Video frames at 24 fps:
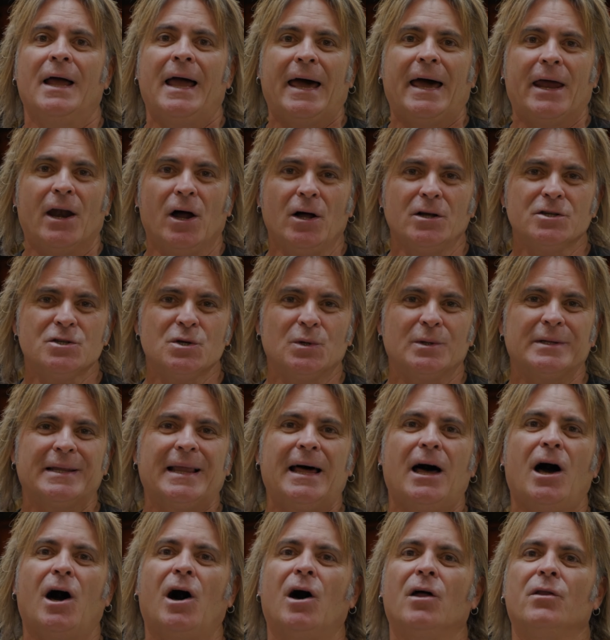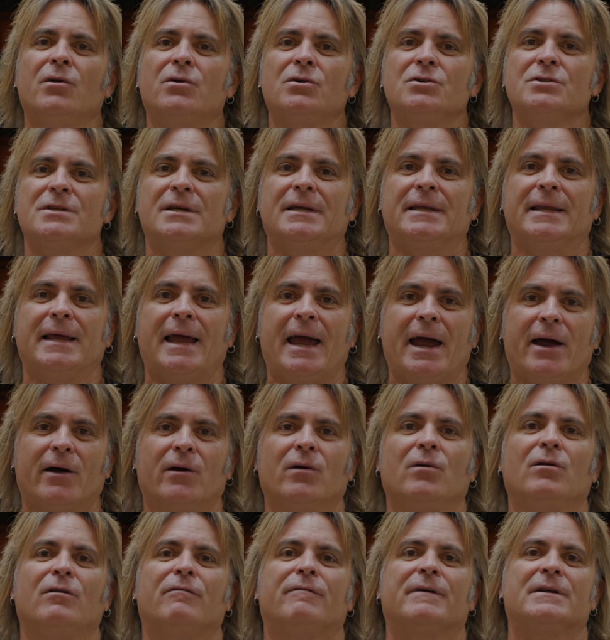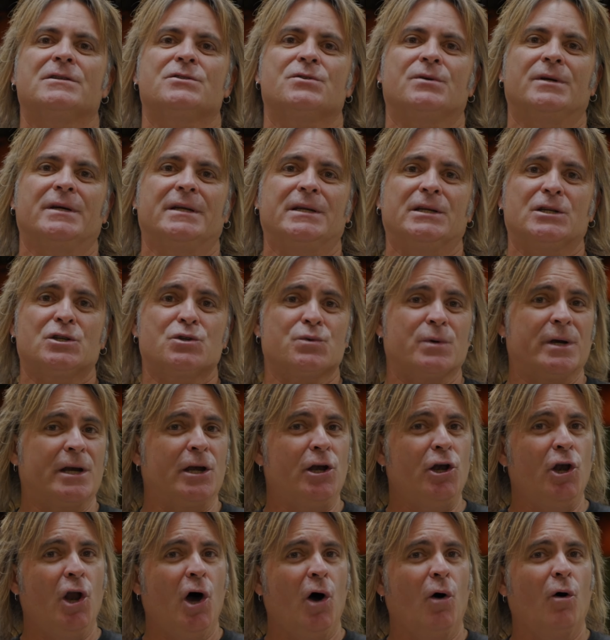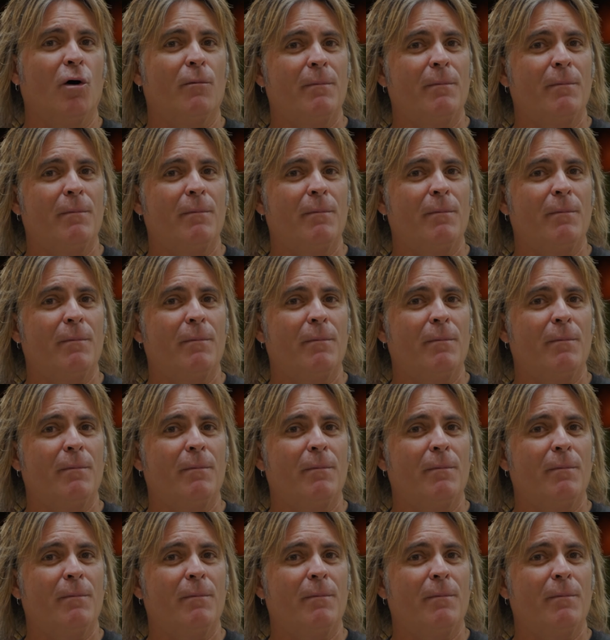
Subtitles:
and also let others in the aerial adventure industry know